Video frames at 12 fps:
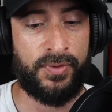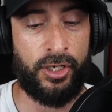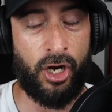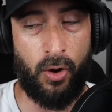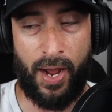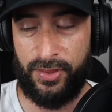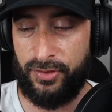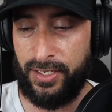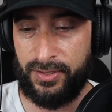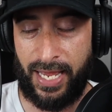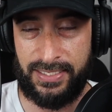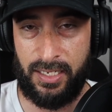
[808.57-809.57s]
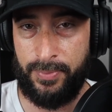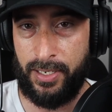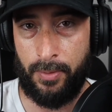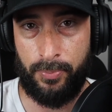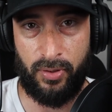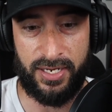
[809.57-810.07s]
I think that's going to be
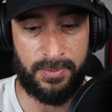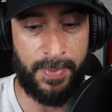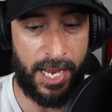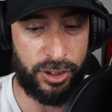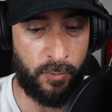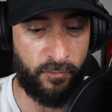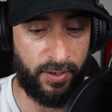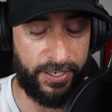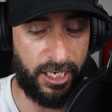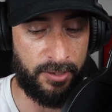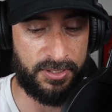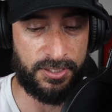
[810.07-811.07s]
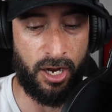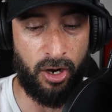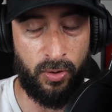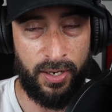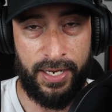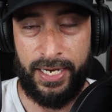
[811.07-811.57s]
a plus matchup for him.
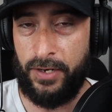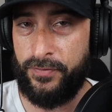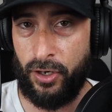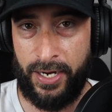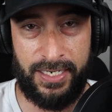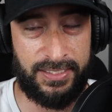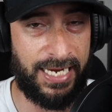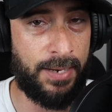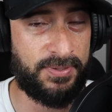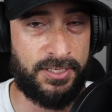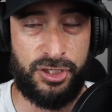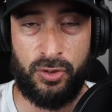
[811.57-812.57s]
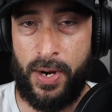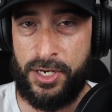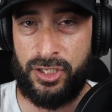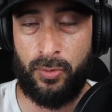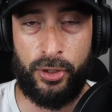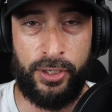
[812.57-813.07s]
So if you're in the same
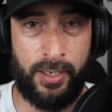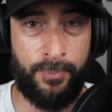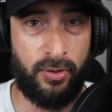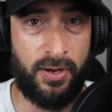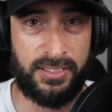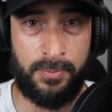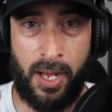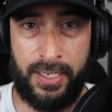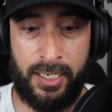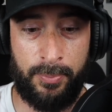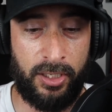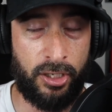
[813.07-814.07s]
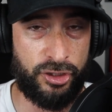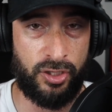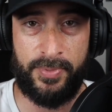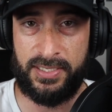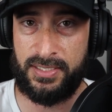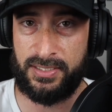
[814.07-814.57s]
situation where you need to plug somebody in because you're
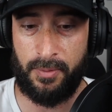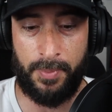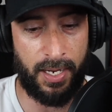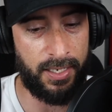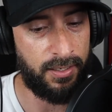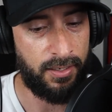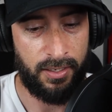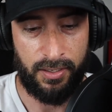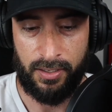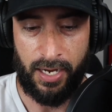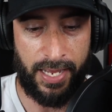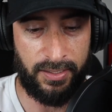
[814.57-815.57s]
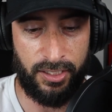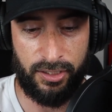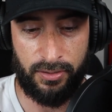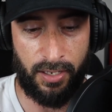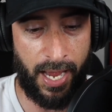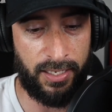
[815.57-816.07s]
missing somebody, I
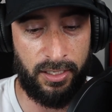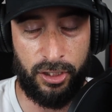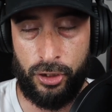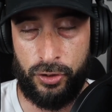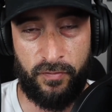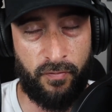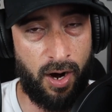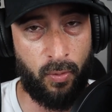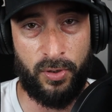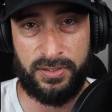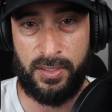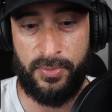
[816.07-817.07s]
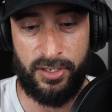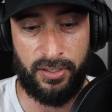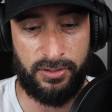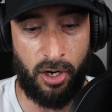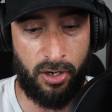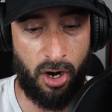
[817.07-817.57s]
think you do far worse than
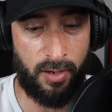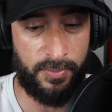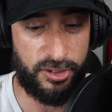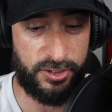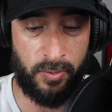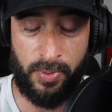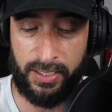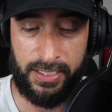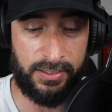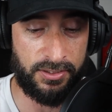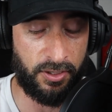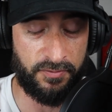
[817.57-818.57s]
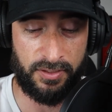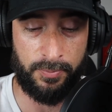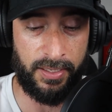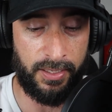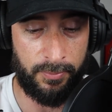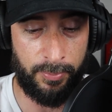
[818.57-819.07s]
Gardner Minshew, but he deserves to
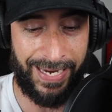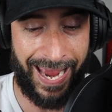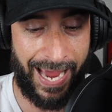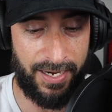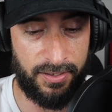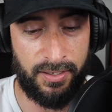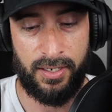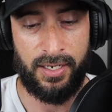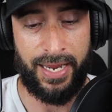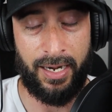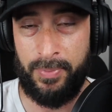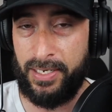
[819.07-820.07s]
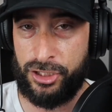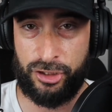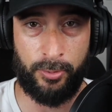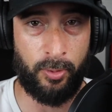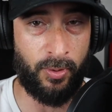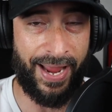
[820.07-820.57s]
be added and be a
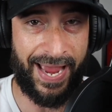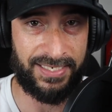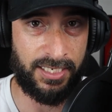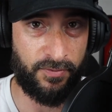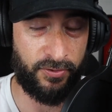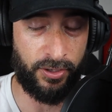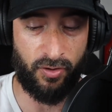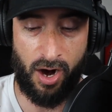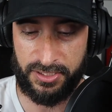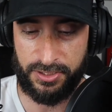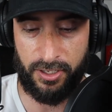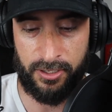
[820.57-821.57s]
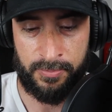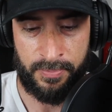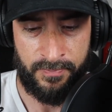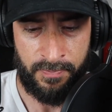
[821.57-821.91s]
streamable asset for your roster.